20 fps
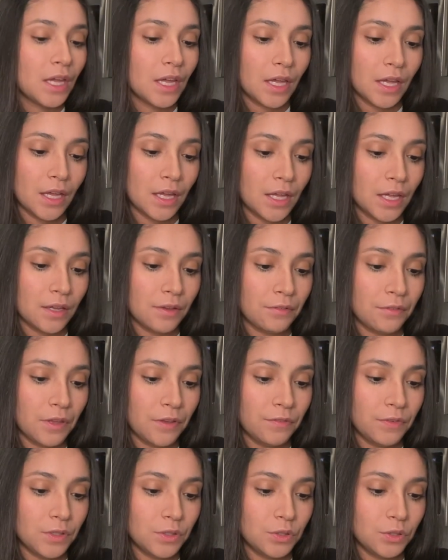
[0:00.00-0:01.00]
uh,
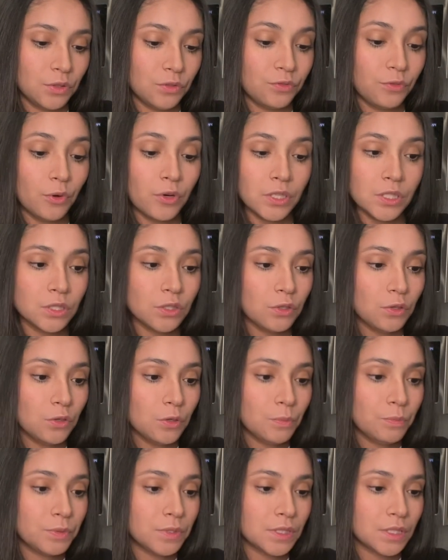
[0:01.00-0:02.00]
if you do four
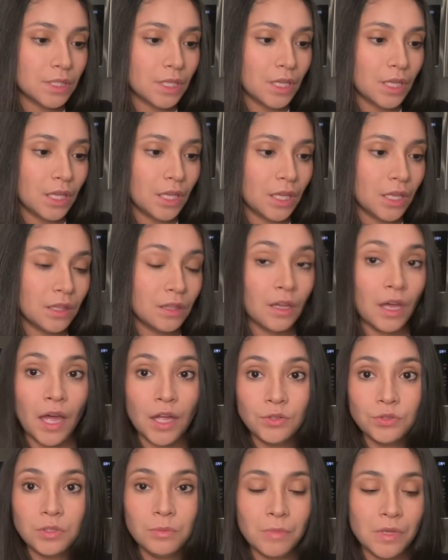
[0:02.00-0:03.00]
scoops in the
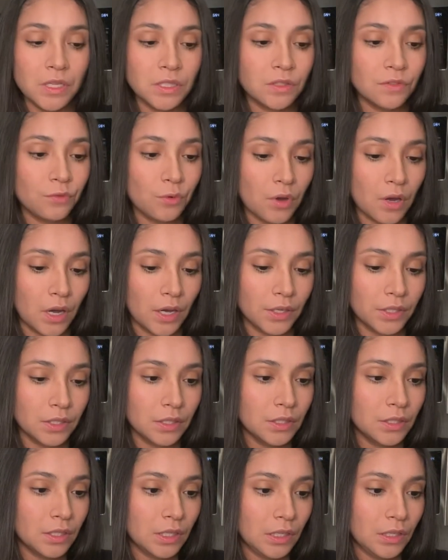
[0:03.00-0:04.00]
100 mils of
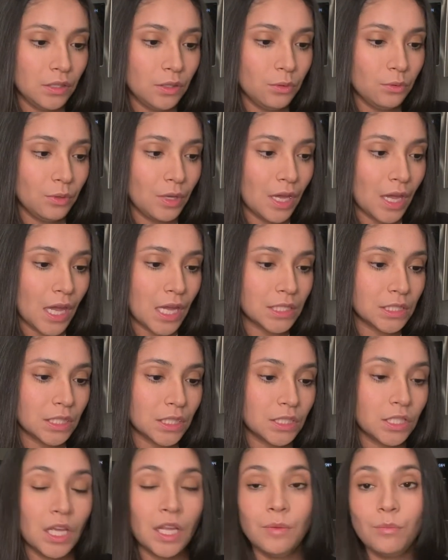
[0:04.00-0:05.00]
water, you get
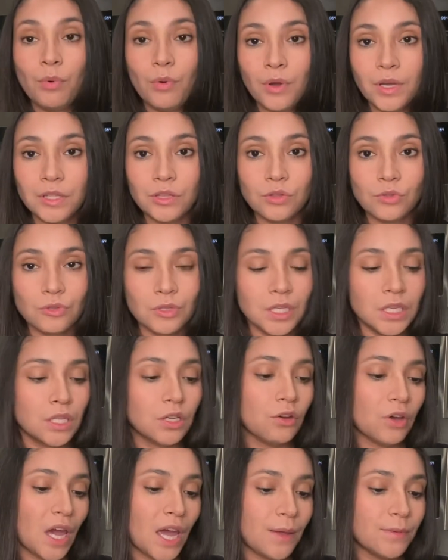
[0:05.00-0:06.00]
10.3
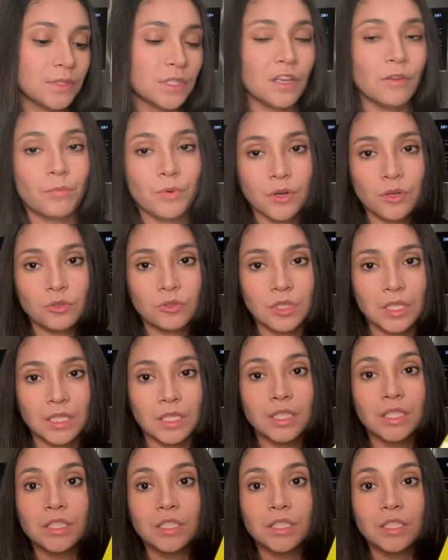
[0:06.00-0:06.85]
grams of protein.